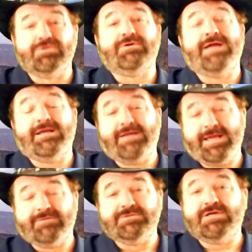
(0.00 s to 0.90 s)
learn how to
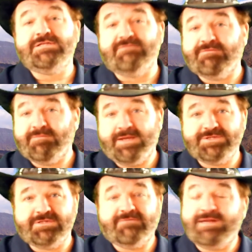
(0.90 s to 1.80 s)
handle tons of
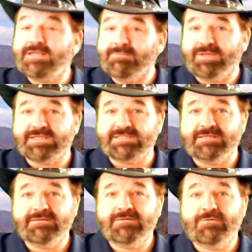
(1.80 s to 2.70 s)
information of any
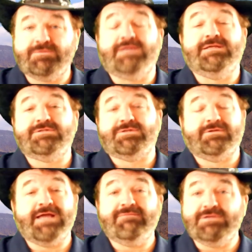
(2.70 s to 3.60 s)
complexity without
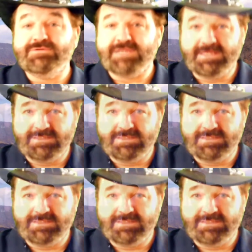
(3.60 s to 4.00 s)
necessarily having to use any